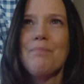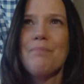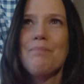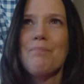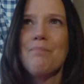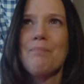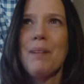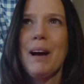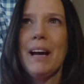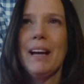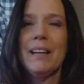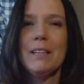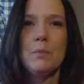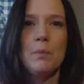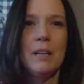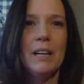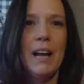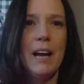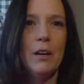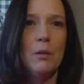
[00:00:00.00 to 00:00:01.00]
my
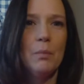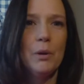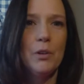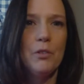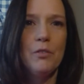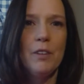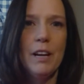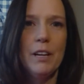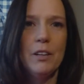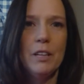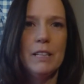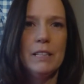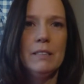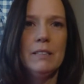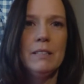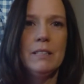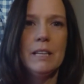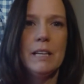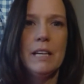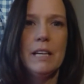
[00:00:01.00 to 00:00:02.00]
husband and I are both
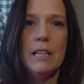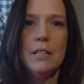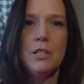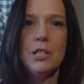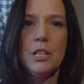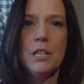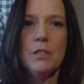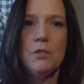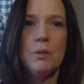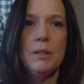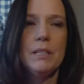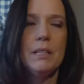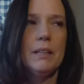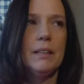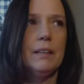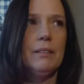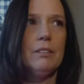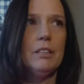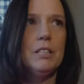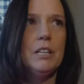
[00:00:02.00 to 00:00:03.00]
veterans. He just
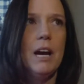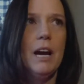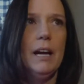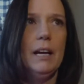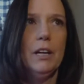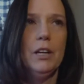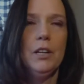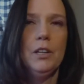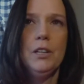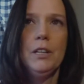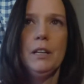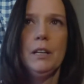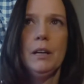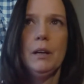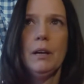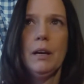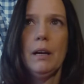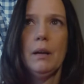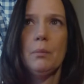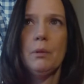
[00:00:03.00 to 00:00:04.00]
recently retired
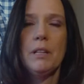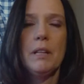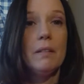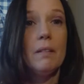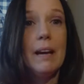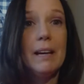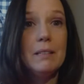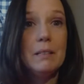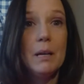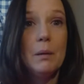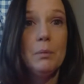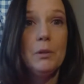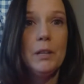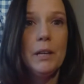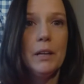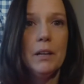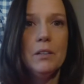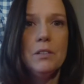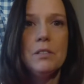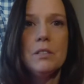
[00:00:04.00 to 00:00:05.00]
um, within the last couple
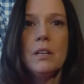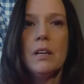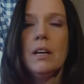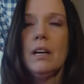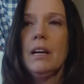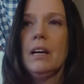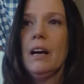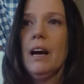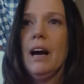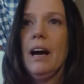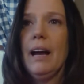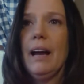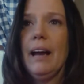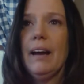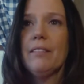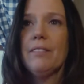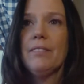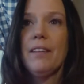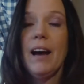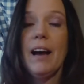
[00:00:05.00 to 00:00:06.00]
years. I
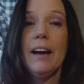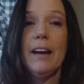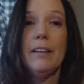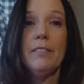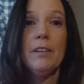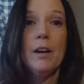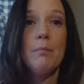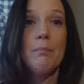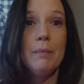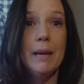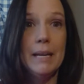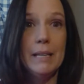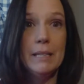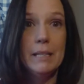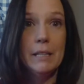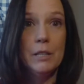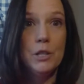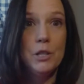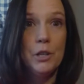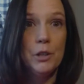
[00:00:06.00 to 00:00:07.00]
have five
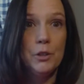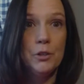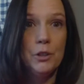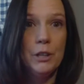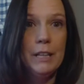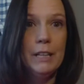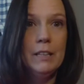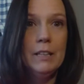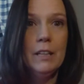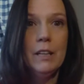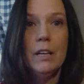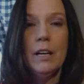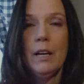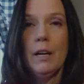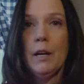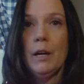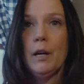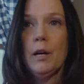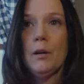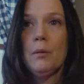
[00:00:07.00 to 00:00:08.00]
amazing children
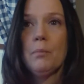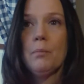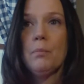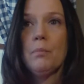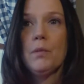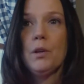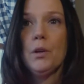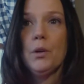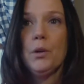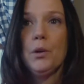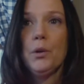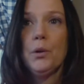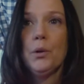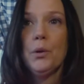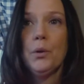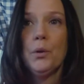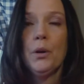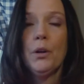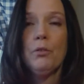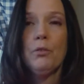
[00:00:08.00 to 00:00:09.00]
um,
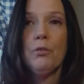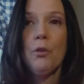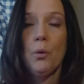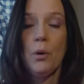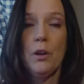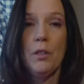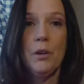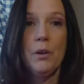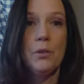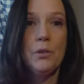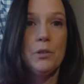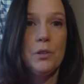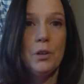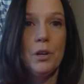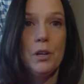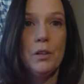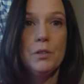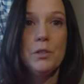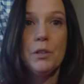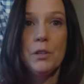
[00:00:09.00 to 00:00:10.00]
who four of those
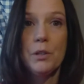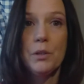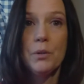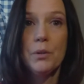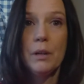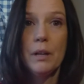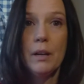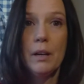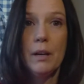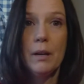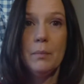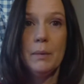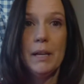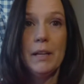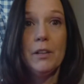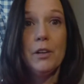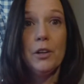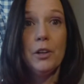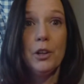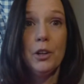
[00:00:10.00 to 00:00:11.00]
are also um,
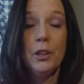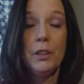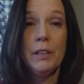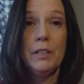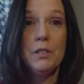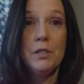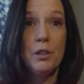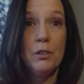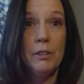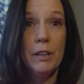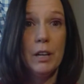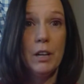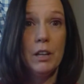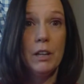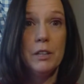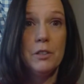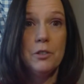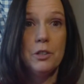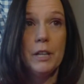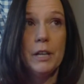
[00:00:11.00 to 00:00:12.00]
either currently serving our
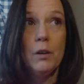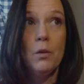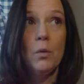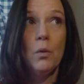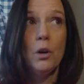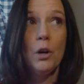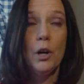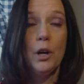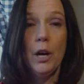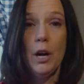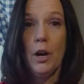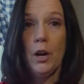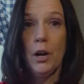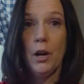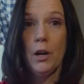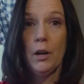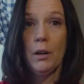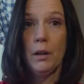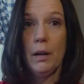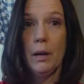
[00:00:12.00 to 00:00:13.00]
country or
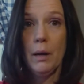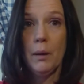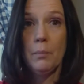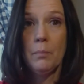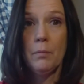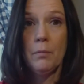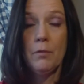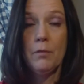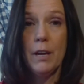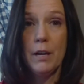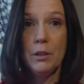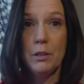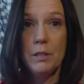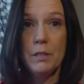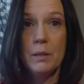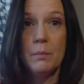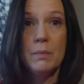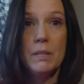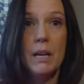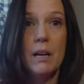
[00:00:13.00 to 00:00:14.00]
are um,
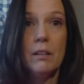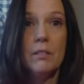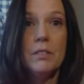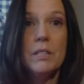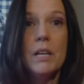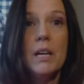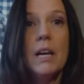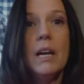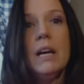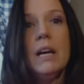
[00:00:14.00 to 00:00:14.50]
veterans themselves.